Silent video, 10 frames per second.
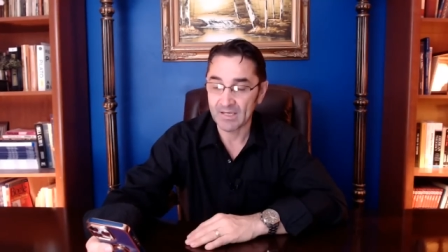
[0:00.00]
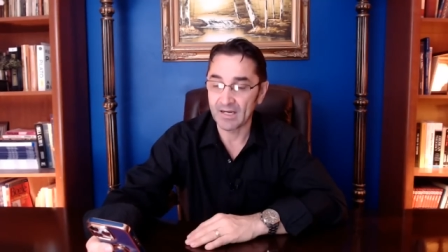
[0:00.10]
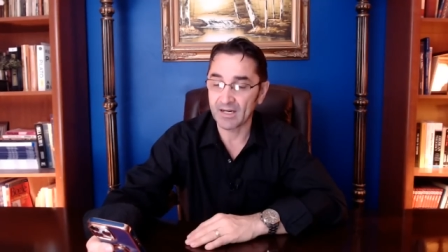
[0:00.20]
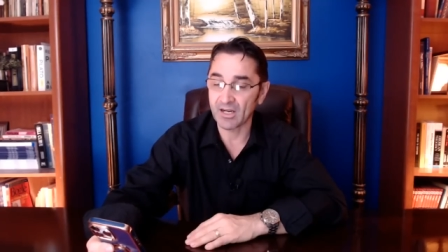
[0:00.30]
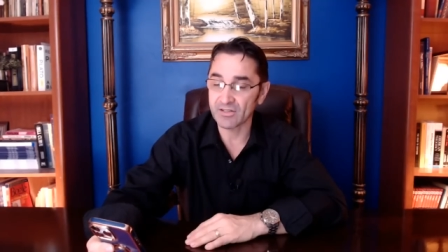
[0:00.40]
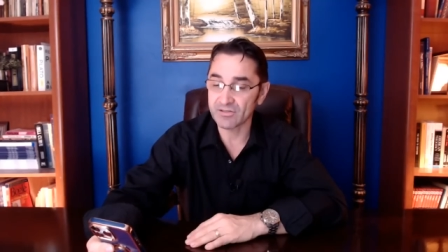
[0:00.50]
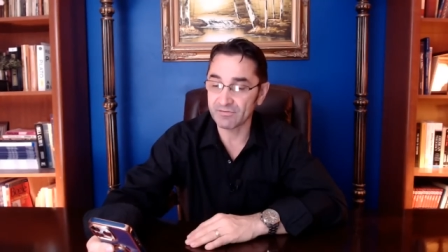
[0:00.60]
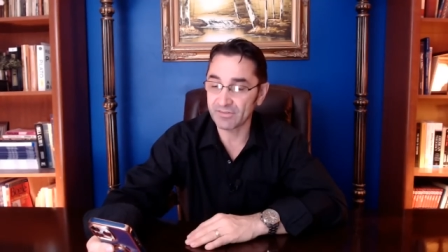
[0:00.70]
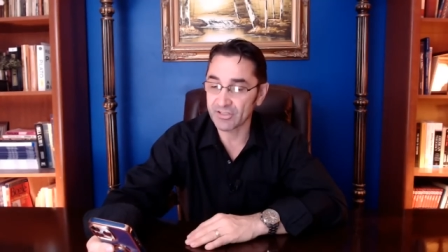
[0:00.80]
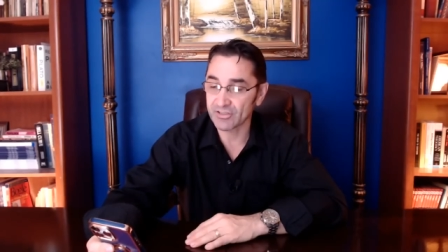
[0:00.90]
a
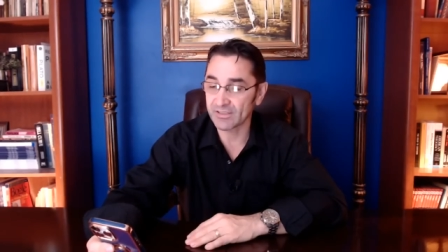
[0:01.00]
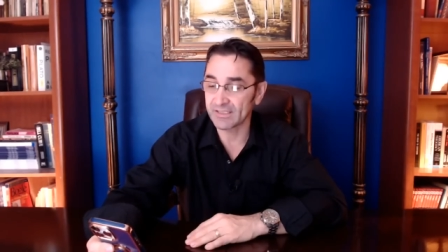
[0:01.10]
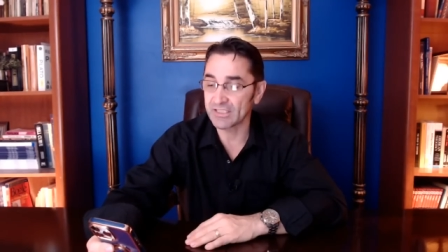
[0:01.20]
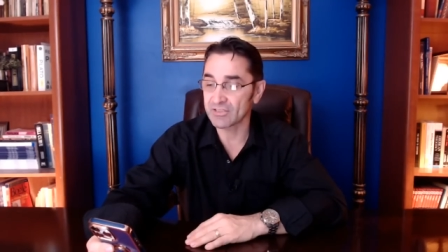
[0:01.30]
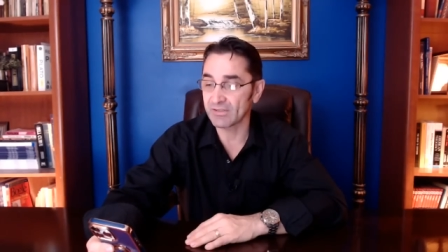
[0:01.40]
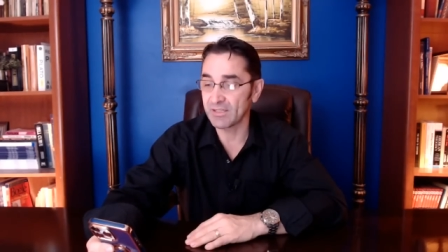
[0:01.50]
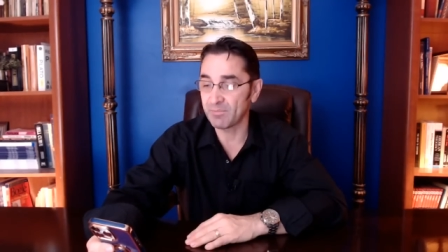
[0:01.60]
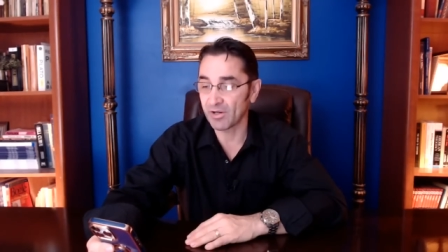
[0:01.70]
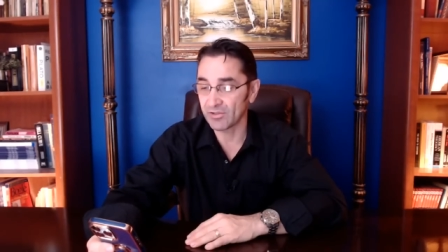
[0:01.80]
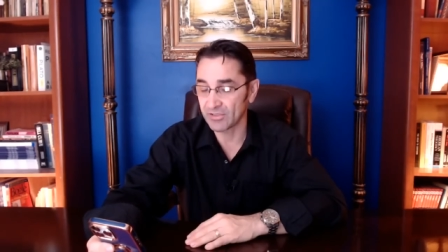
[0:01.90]
controversial Israeli
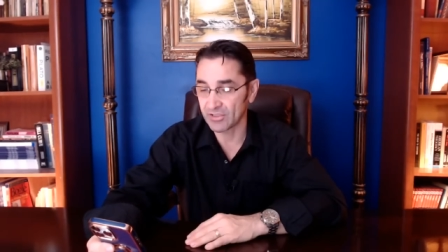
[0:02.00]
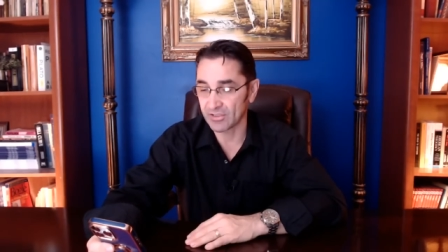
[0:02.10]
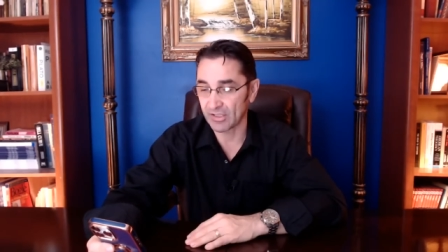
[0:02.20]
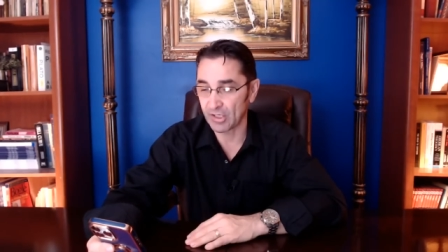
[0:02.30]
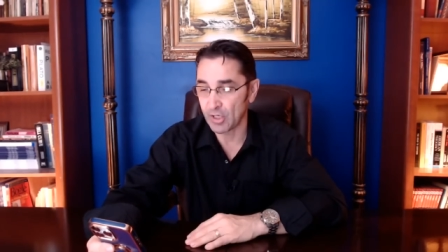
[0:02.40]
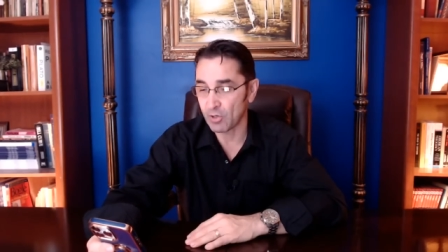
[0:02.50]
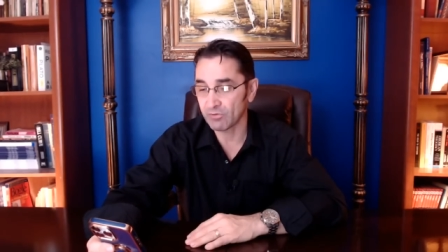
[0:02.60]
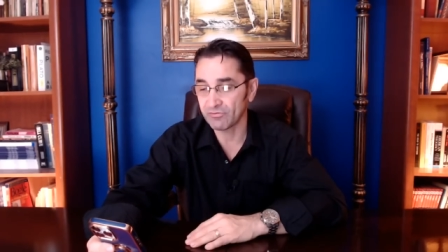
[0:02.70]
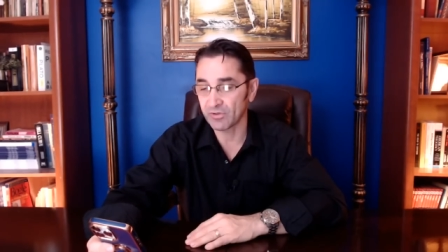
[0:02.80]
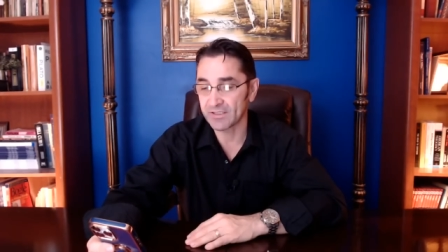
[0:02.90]
politician known
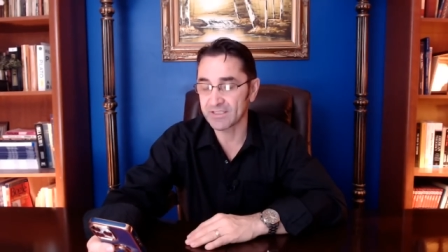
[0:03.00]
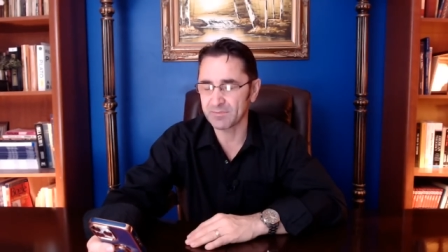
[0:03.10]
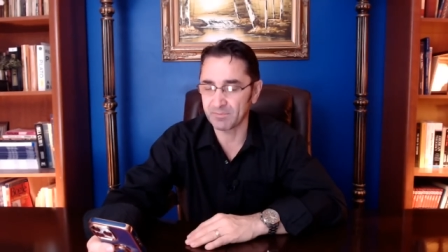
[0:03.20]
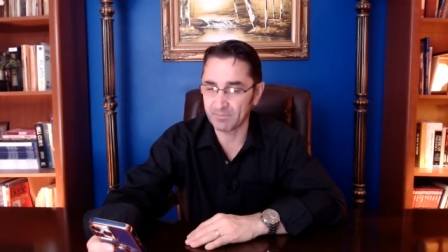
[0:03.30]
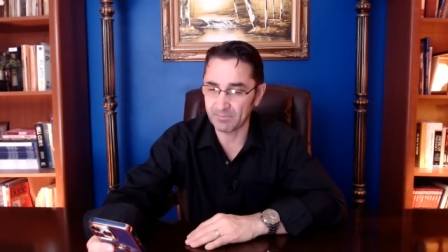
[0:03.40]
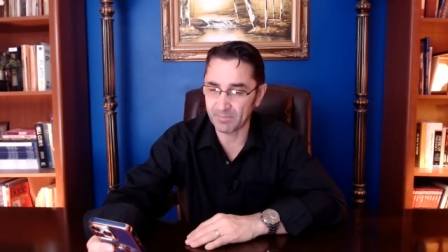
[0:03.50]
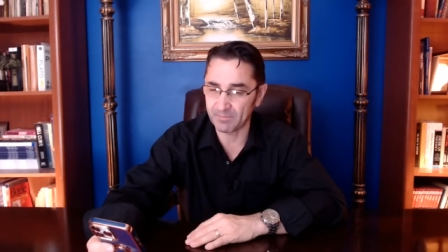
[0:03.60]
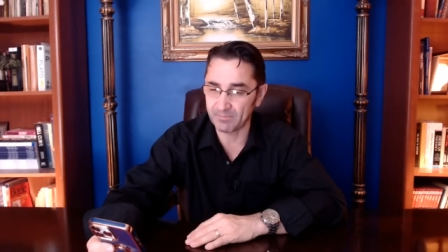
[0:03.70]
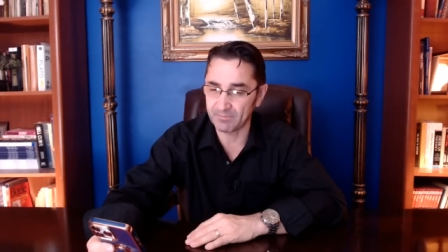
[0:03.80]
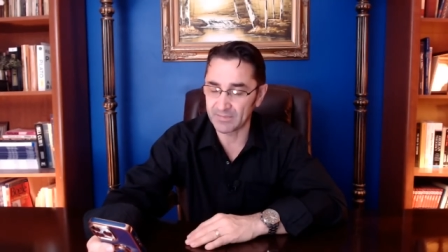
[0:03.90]
for his
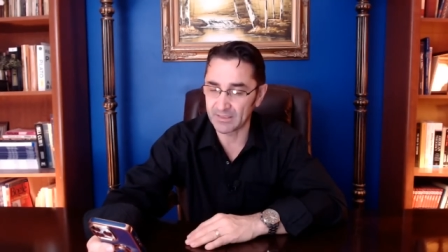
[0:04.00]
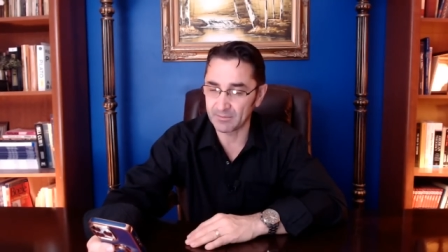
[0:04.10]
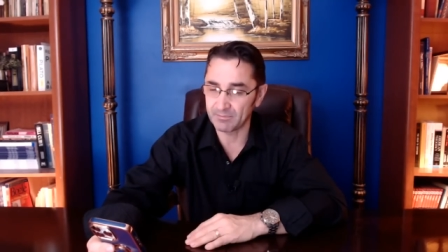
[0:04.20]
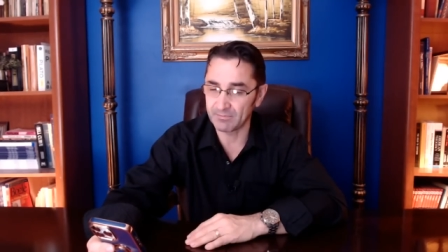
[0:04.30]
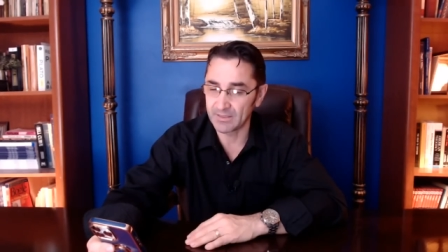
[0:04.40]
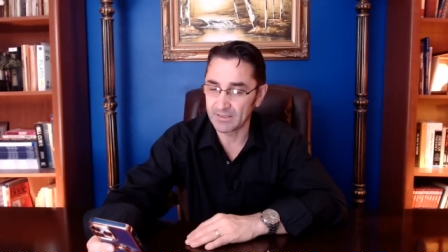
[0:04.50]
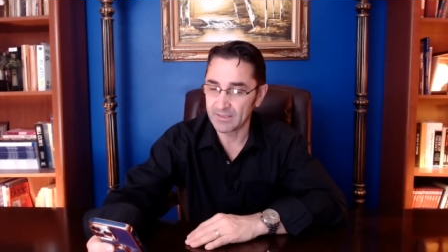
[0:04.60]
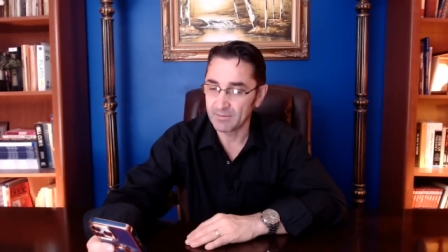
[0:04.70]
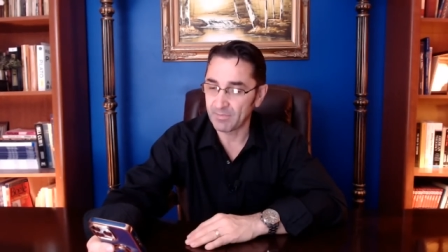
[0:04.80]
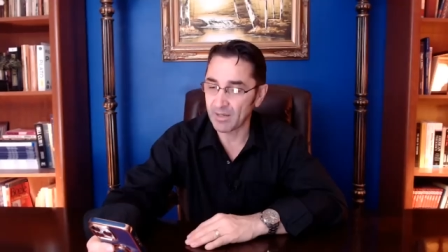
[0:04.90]
uh,
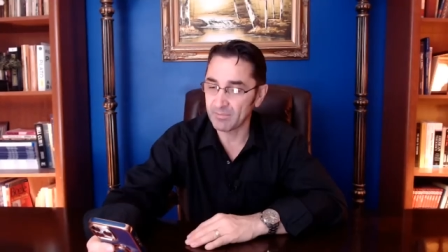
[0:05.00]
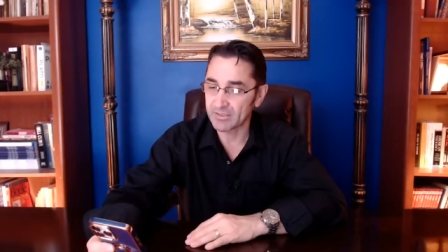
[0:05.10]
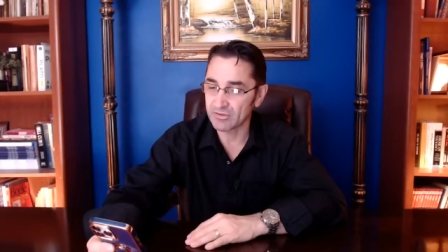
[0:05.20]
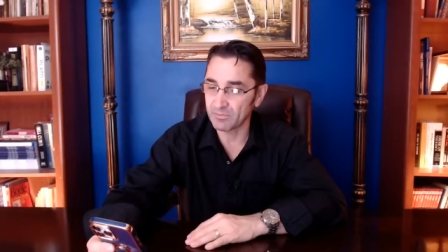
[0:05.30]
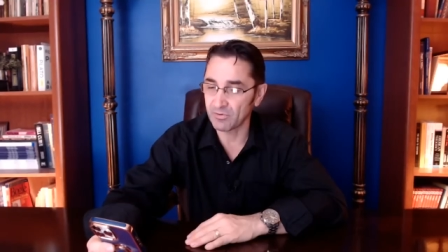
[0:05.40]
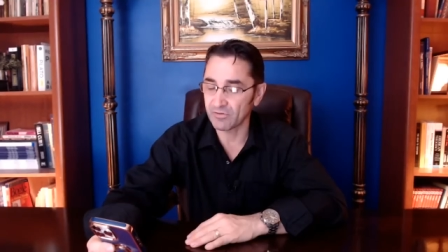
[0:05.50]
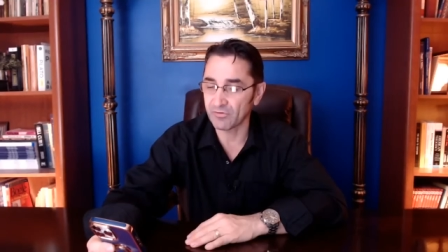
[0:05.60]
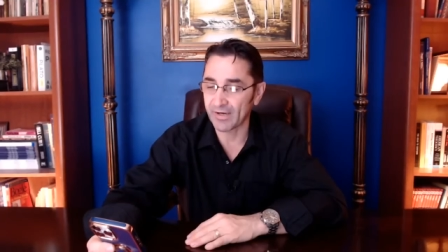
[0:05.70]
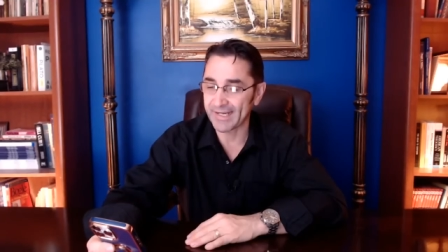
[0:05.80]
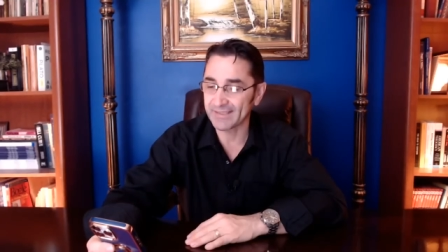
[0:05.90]
public support
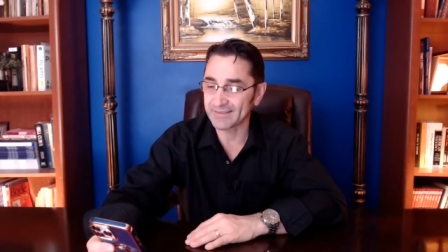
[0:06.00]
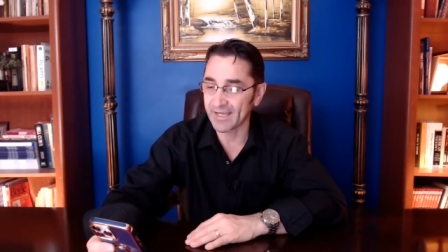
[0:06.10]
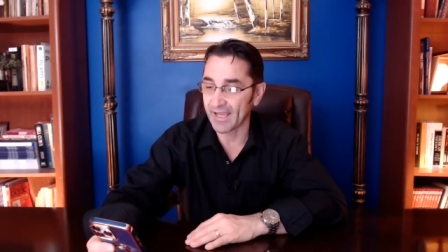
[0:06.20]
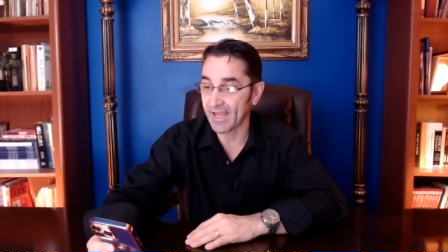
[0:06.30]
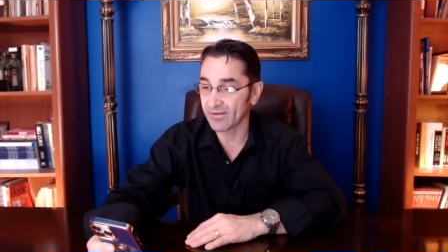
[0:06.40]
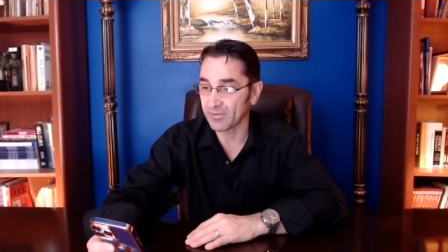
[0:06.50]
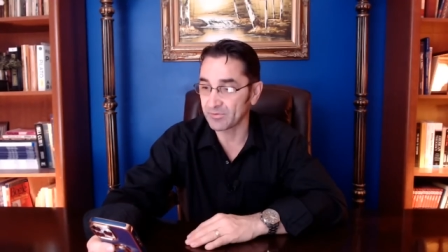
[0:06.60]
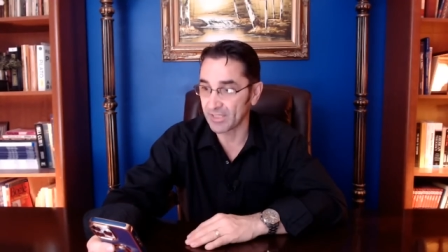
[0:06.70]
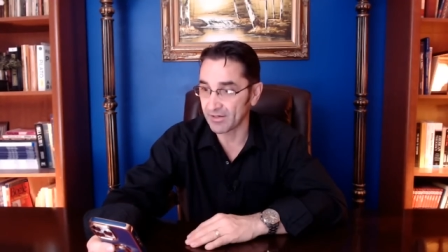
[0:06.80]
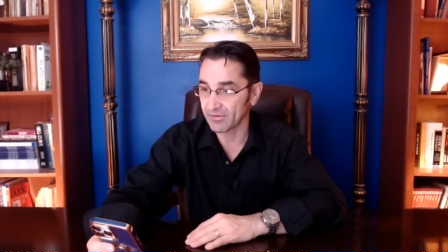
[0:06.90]
for anti-Arab
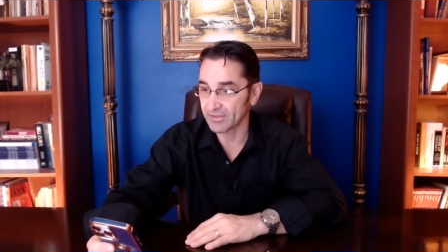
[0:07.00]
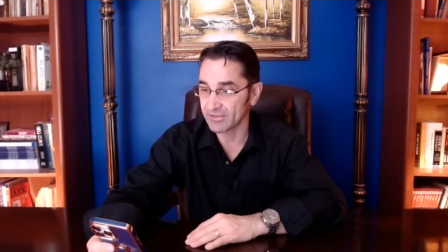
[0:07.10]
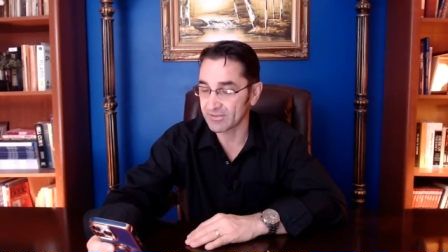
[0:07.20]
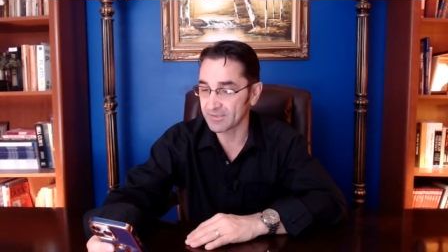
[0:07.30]
terrorists